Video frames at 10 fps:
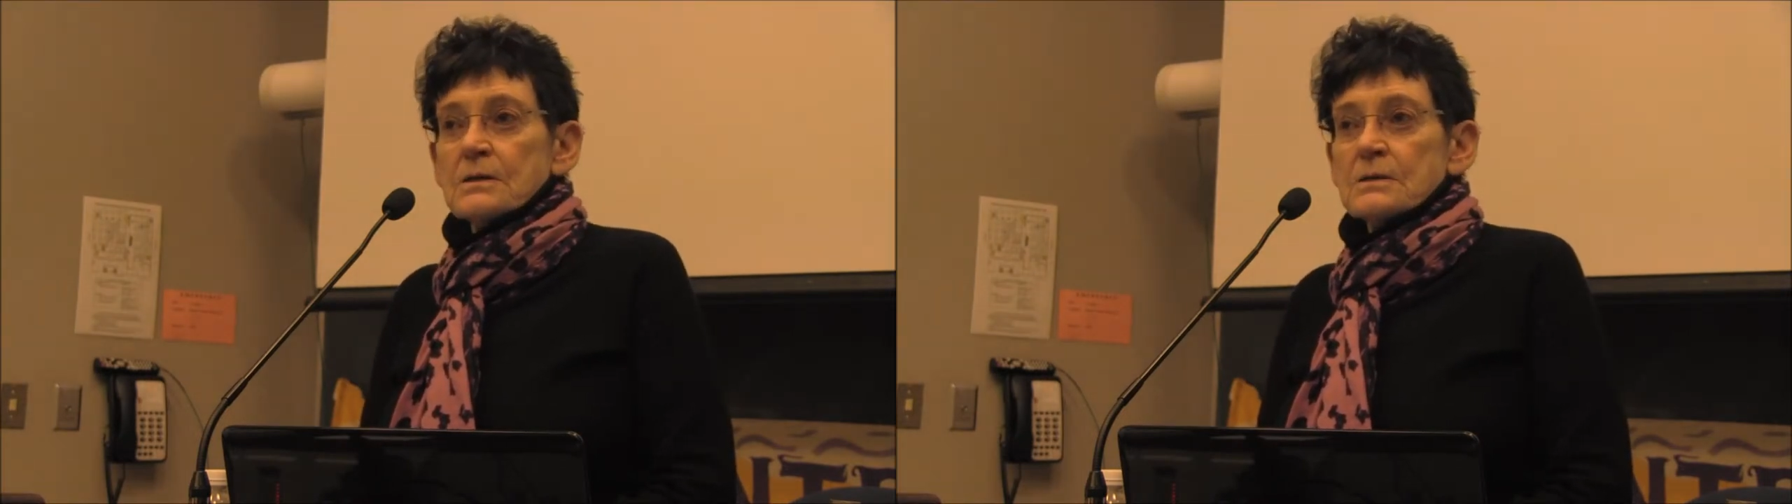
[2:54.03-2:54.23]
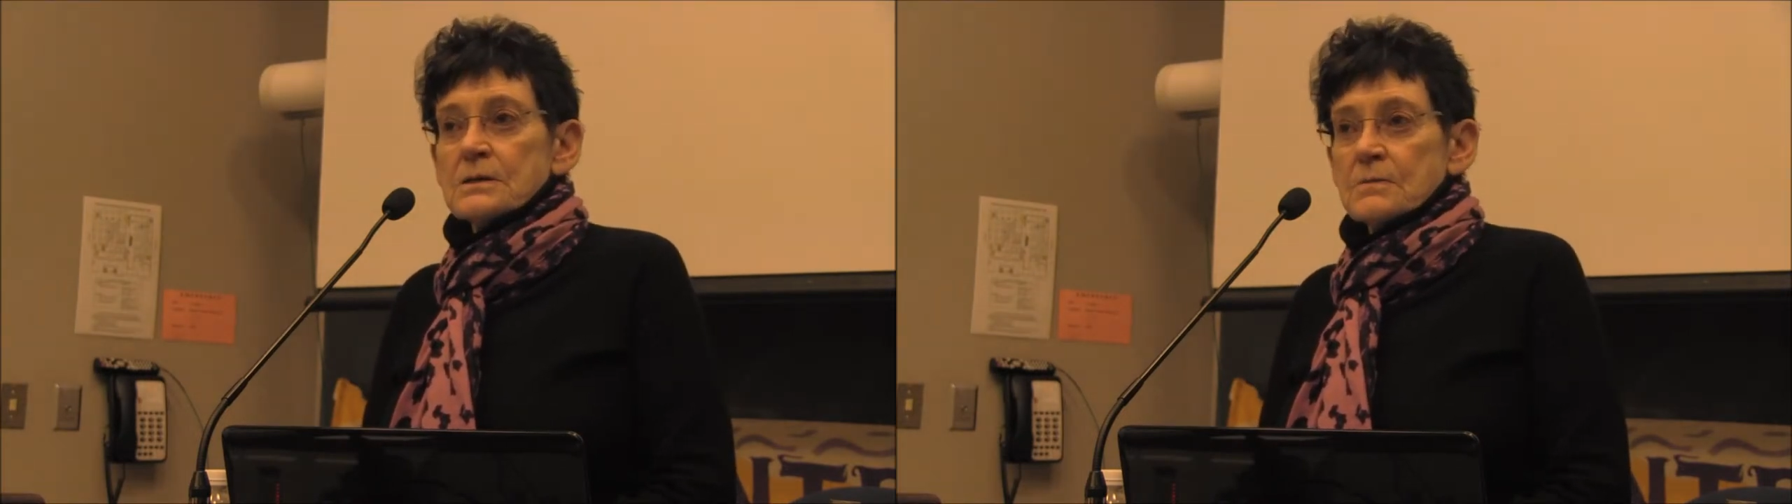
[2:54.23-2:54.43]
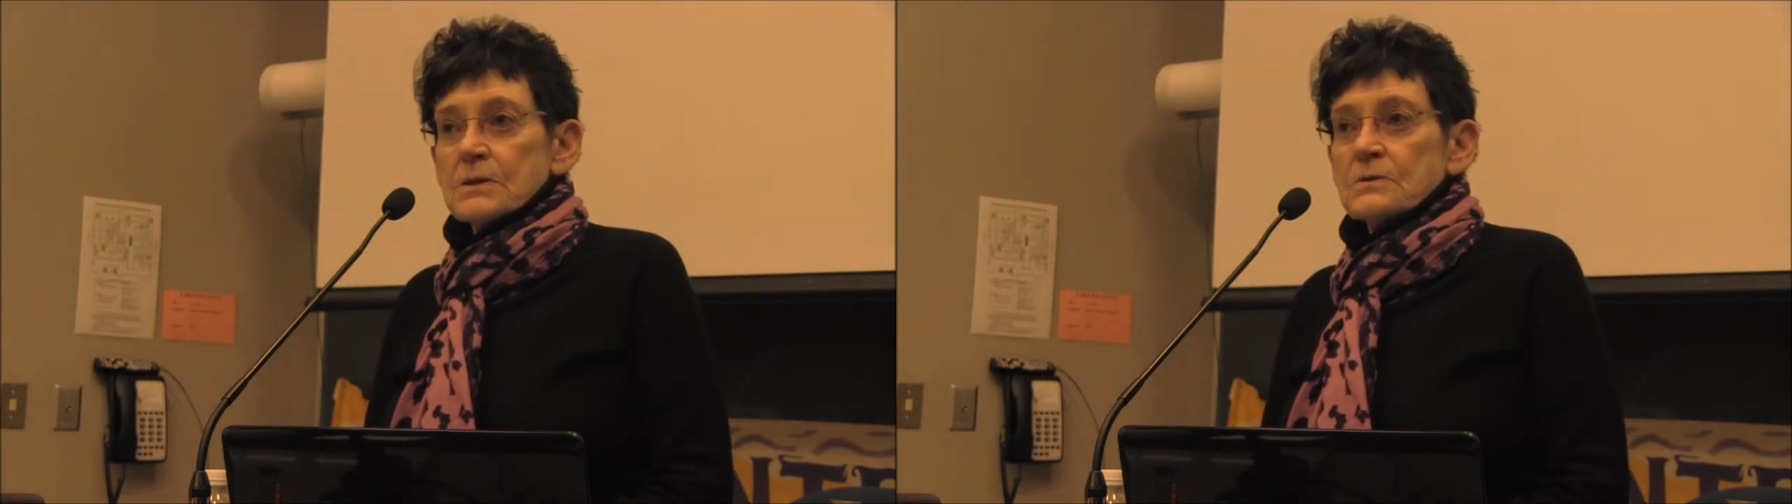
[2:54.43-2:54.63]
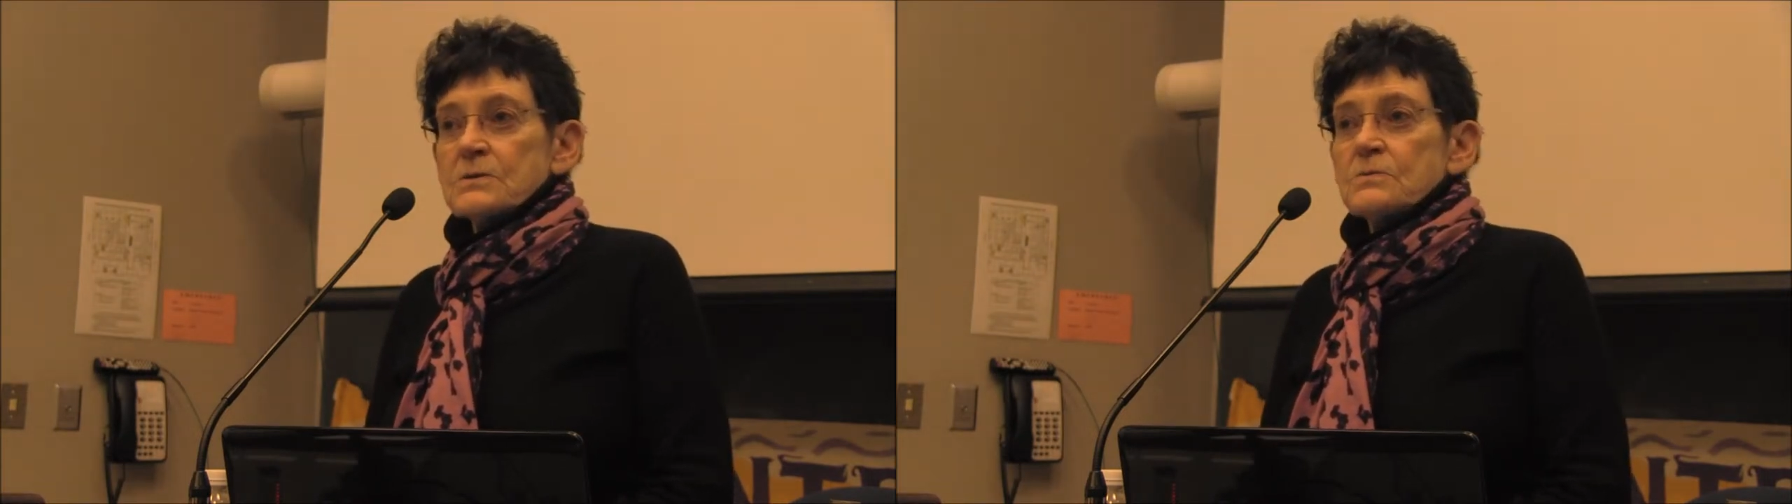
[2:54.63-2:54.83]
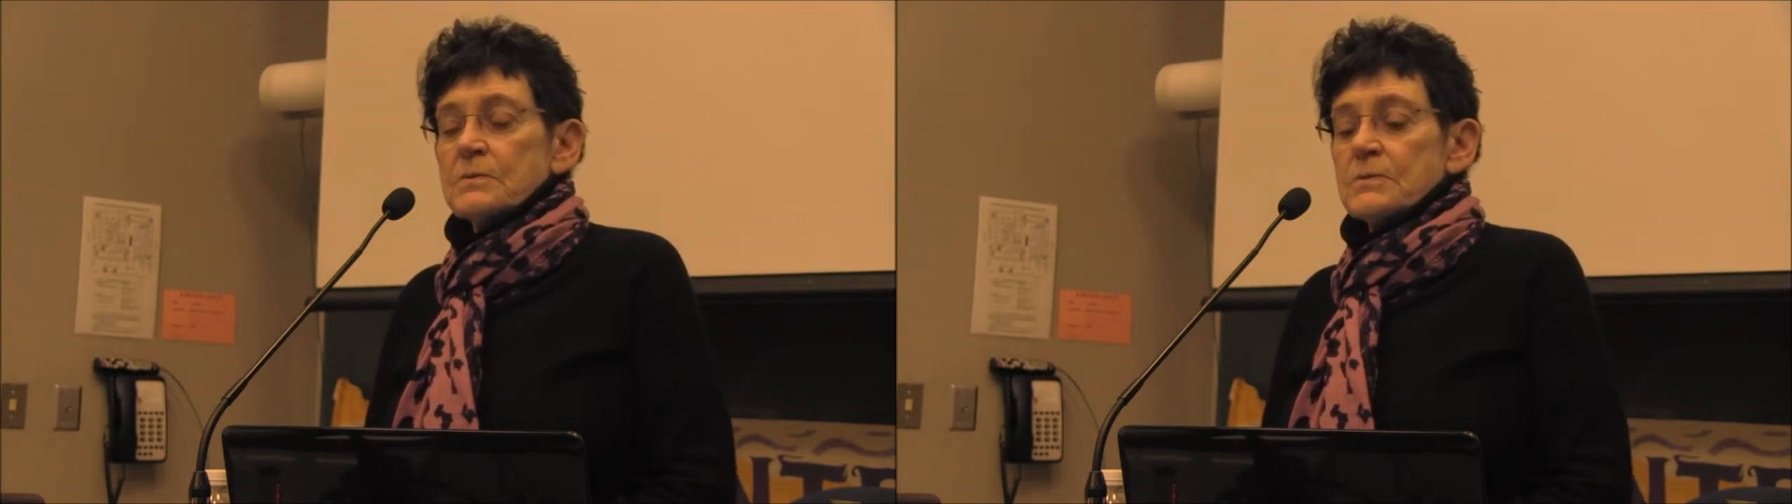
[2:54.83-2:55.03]
and some of
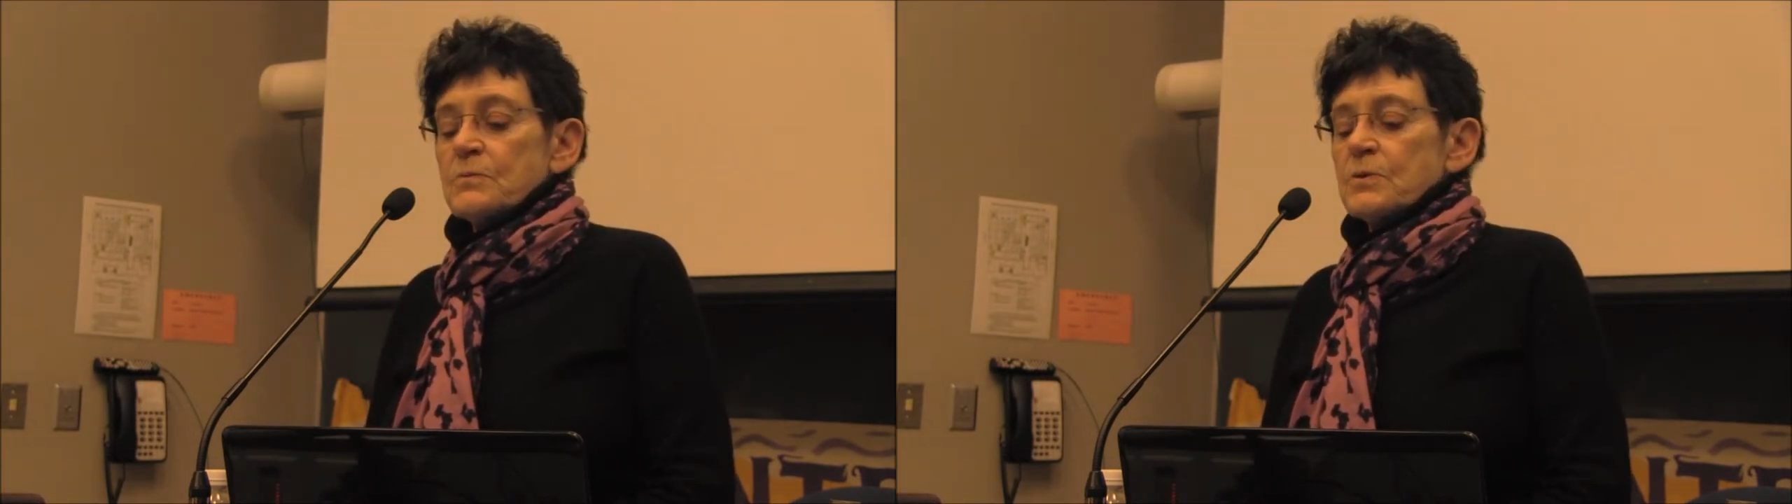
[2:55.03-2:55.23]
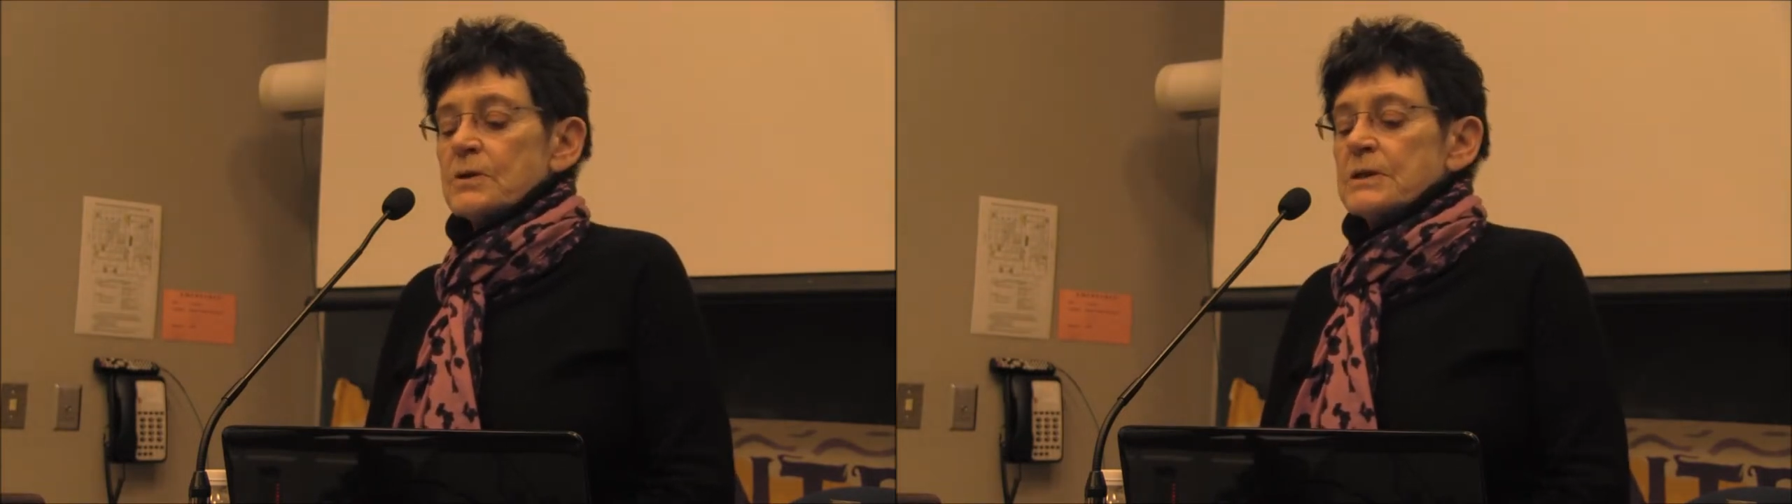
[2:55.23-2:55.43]
those women were